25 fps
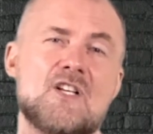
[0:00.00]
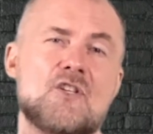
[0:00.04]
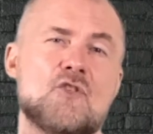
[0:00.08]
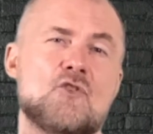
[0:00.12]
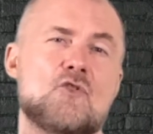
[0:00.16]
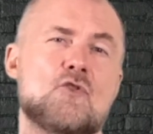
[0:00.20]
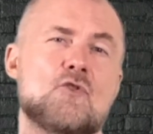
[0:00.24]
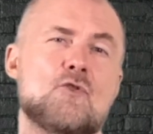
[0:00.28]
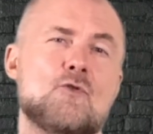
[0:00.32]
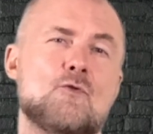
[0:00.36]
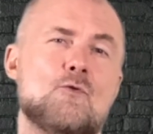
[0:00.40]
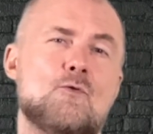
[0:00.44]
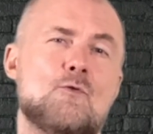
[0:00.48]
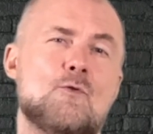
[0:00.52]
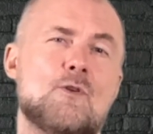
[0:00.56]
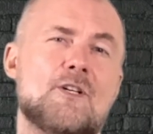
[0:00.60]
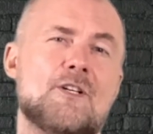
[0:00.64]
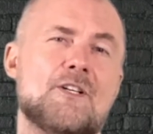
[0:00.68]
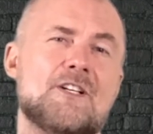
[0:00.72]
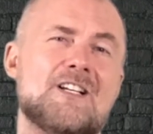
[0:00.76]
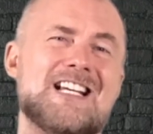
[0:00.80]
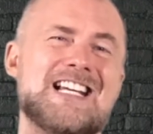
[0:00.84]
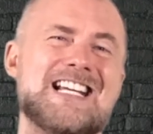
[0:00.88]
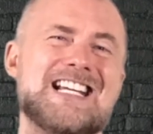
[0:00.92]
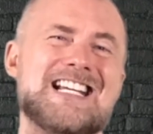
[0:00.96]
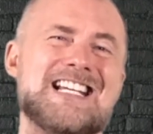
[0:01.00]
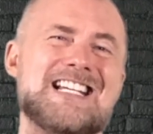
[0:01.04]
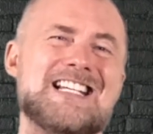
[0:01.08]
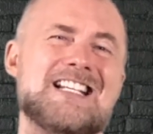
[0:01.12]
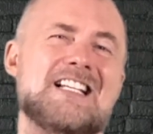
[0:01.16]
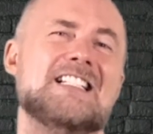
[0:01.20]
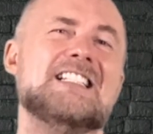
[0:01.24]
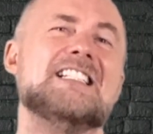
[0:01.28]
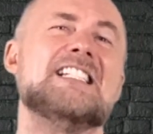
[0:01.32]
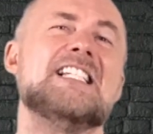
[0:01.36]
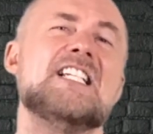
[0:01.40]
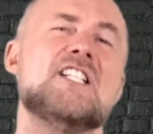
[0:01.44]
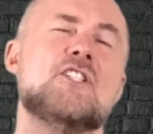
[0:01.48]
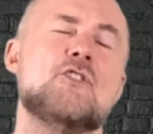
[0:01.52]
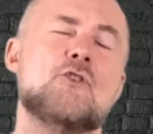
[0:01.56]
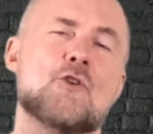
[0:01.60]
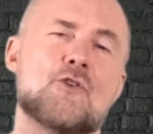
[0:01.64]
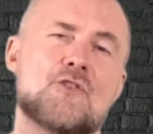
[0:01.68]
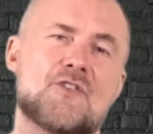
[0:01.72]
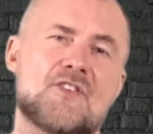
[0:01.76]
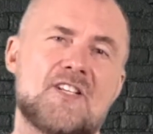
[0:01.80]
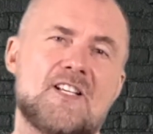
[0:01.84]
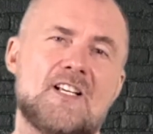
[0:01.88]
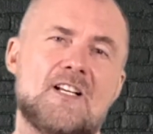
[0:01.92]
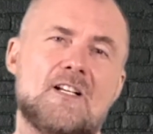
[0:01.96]
to lead
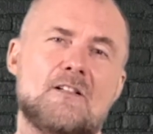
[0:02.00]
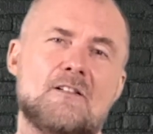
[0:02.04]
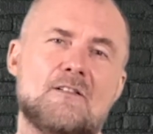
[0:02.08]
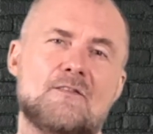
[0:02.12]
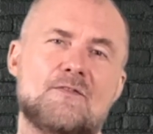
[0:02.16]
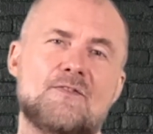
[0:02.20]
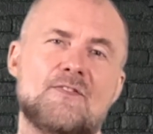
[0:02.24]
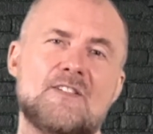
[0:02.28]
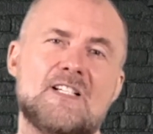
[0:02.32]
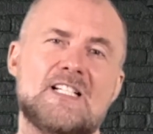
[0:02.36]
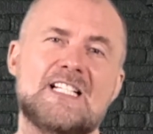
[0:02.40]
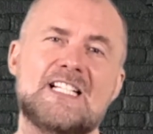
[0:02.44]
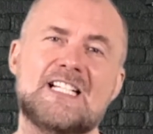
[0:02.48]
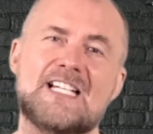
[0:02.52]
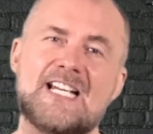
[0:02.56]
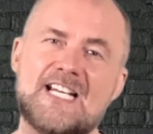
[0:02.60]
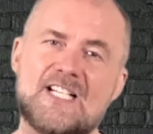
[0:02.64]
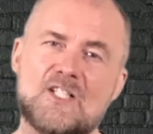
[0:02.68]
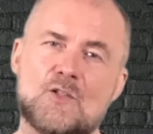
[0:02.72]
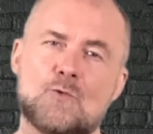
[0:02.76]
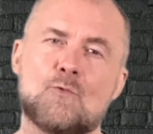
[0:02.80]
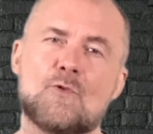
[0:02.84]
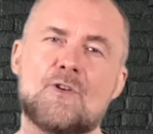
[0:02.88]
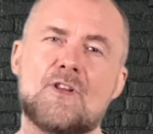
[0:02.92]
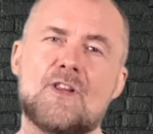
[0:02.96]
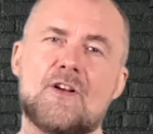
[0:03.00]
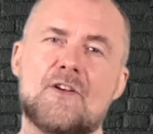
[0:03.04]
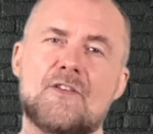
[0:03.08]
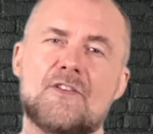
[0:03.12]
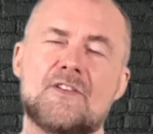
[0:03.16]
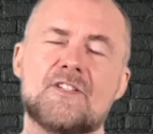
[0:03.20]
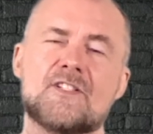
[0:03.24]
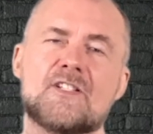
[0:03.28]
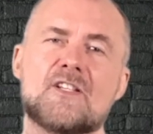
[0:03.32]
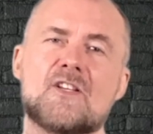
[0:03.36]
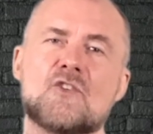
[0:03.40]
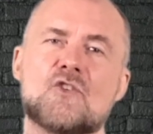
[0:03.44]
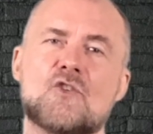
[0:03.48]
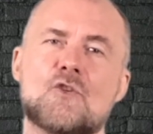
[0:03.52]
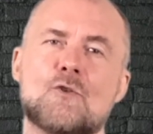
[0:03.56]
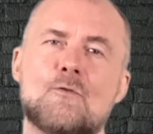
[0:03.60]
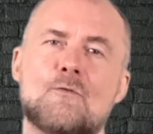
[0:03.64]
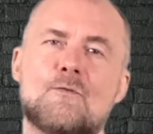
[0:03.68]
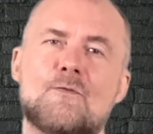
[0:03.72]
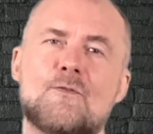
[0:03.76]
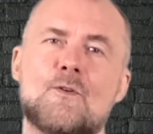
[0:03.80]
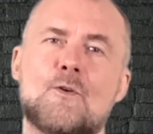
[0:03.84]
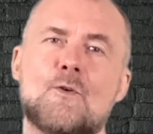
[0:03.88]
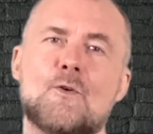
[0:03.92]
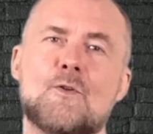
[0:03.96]
yourself and engage with others and so
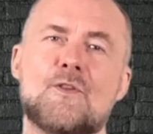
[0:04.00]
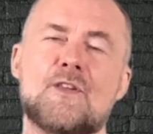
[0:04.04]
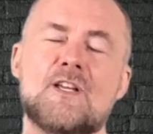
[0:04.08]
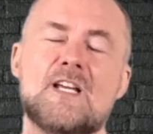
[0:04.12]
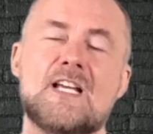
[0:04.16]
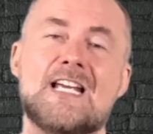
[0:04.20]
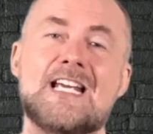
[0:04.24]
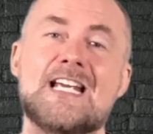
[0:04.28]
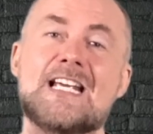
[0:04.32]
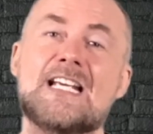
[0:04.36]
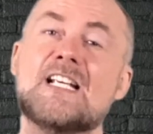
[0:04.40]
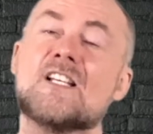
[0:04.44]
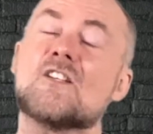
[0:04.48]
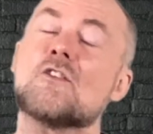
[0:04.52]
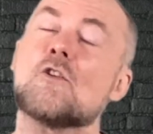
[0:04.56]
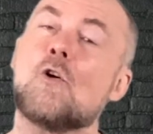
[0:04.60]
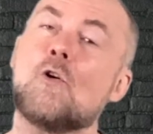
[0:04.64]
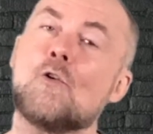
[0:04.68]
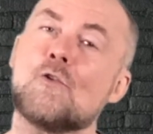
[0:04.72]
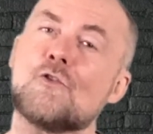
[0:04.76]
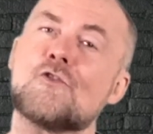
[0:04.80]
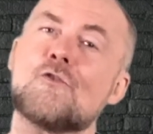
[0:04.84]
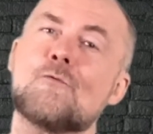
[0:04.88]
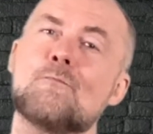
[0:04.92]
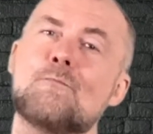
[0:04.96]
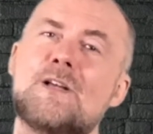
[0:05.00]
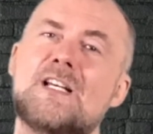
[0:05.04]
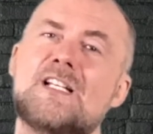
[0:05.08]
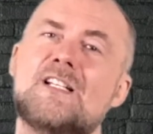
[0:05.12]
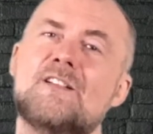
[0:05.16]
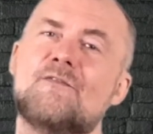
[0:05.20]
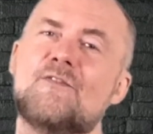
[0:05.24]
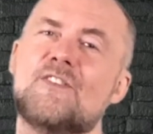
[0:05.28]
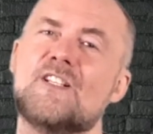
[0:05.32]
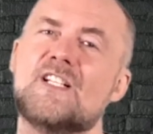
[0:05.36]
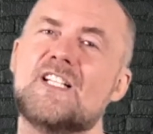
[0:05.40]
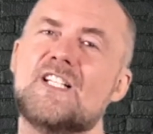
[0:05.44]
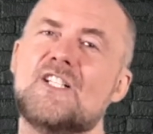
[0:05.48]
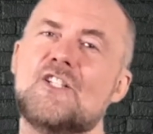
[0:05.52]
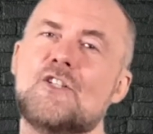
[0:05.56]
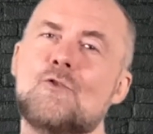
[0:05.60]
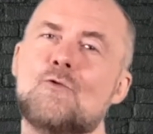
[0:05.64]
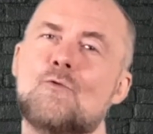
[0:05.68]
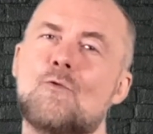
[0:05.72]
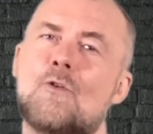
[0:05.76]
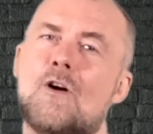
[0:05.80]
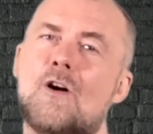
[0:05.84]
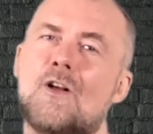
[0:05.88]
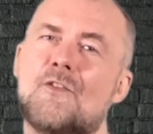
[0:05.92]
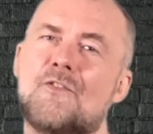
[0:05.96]
forth, is also benefiting
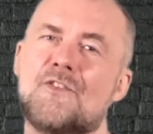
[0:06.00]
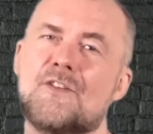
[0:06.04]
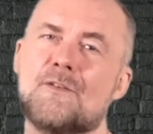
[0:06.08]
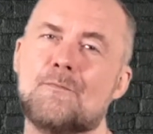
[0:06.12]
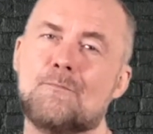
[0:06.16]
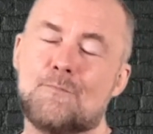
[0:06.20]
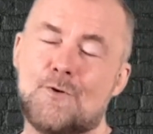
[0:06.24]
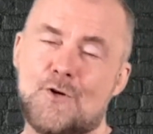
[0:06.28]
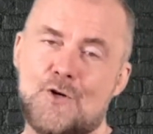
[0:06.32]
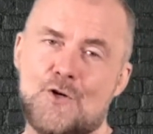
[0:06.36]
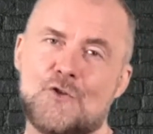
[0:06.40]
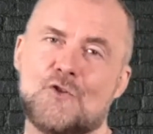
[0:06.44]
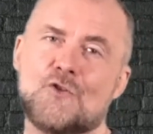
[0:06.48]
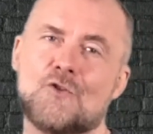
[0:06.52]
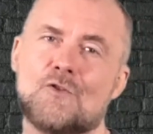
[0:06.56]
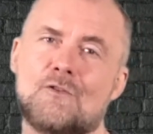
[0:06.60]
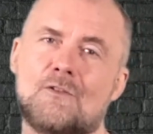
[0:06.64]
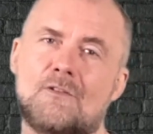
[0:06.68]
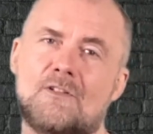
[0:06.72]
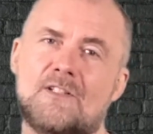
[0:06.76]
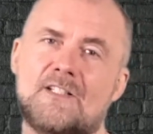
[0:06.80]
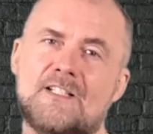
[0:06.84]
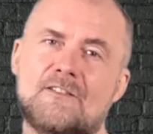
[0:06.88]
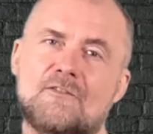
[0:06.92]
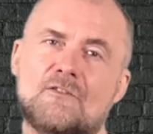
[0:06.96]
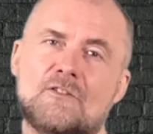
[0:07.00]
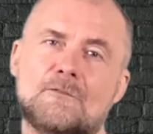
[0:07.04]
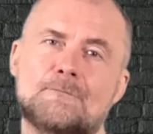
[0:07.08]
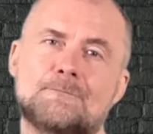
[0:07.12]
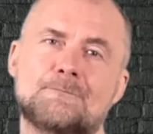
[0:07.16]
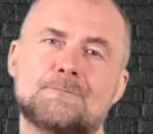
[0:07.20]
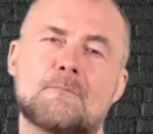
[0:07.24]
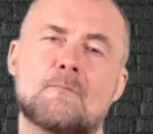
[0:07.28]
you at the personal level.